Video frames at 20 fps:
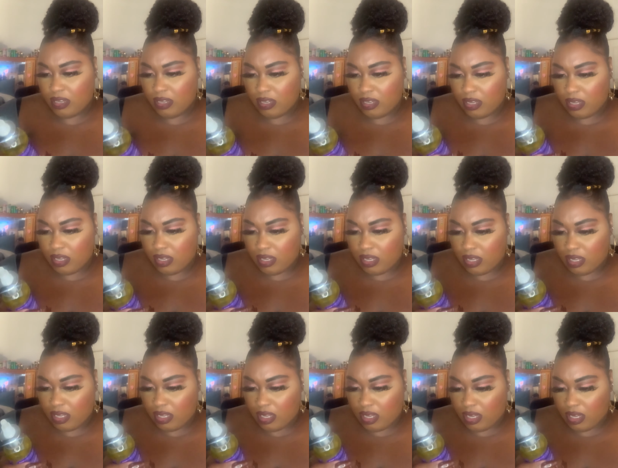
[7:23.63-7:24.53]

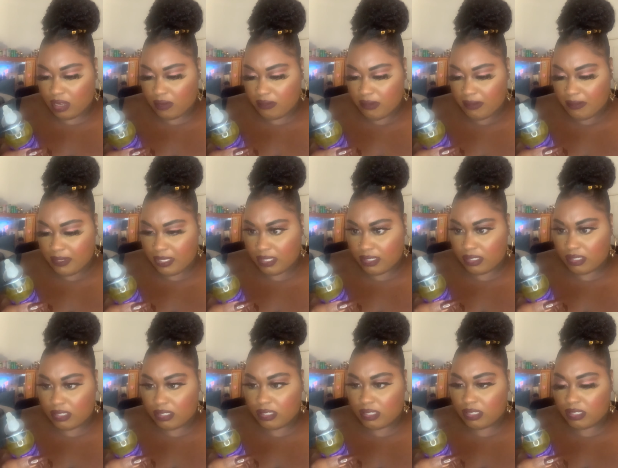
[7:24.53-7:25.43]

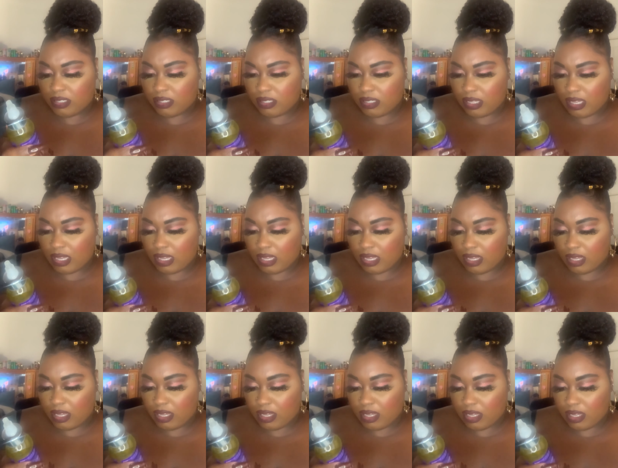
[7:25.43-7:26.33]

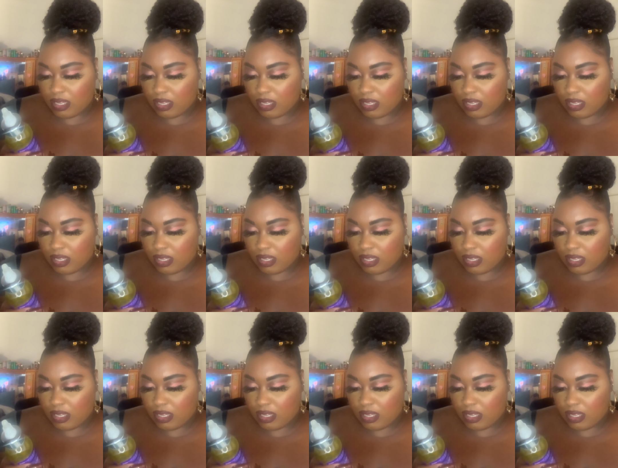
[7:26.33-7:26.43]
(silence)